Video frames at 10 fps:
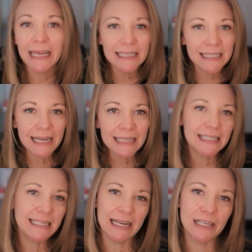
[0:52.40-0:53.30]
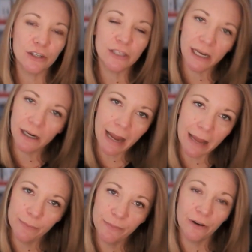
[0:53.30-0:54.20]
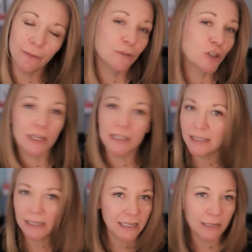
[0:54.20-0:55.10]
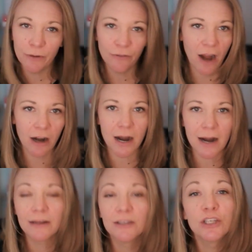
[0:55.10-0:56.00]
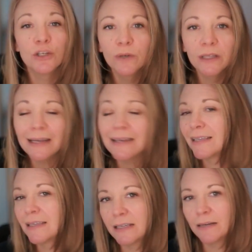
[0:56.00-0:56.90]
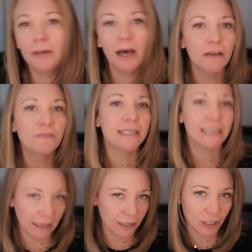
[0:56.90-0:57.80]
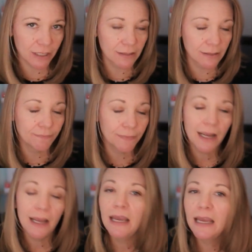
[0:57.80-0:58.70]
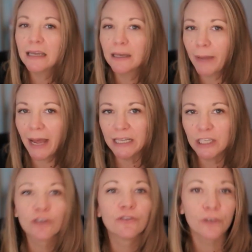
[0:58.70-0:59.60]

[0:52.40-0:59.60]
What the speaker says: Insights takes your CRM from just a system of record to really a system of intelligence. It combines your